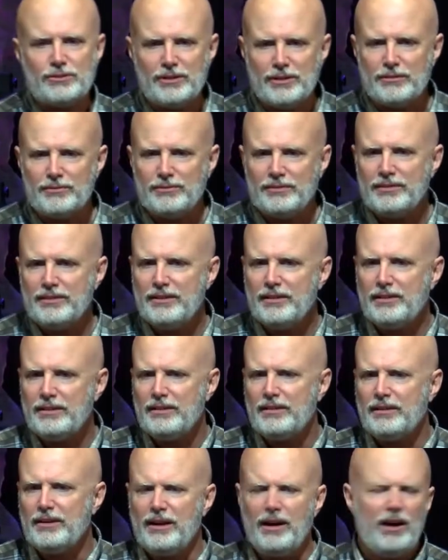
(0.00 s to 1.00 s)
trip.
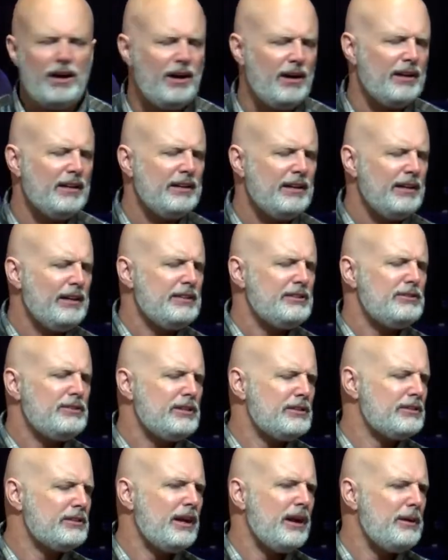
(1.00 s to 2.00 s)
Ah,
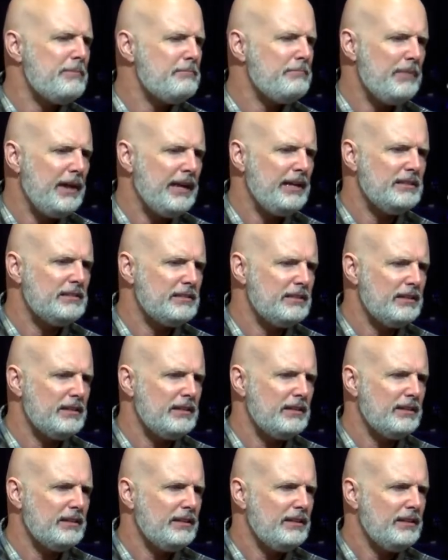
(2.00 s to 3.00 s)
just
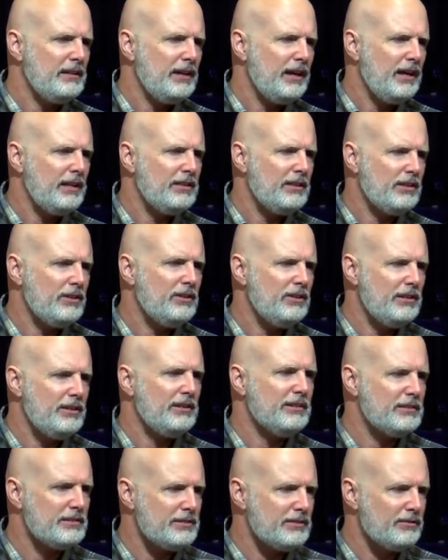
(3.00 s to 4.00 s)
amazing at the
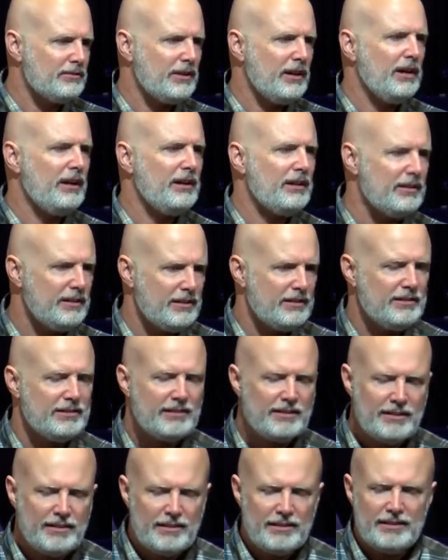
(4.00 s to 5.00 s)
goodness of God.
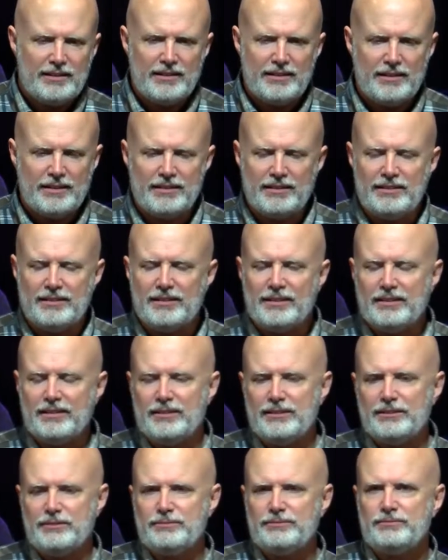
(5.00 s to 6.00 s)
And
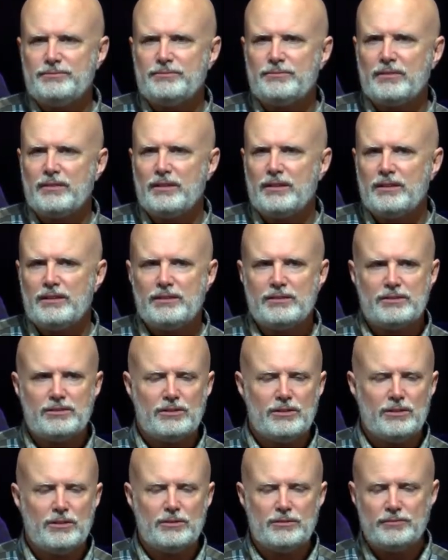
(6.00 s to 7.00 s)
um,
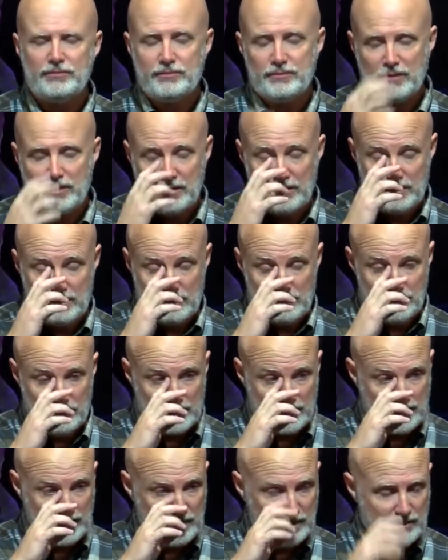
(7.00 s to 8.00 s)
so
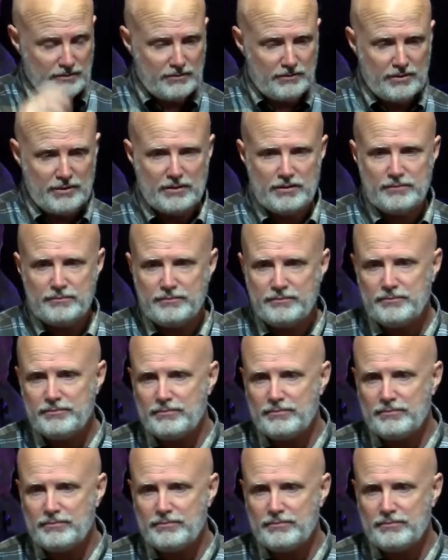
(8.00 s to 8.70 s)
we're kind of um,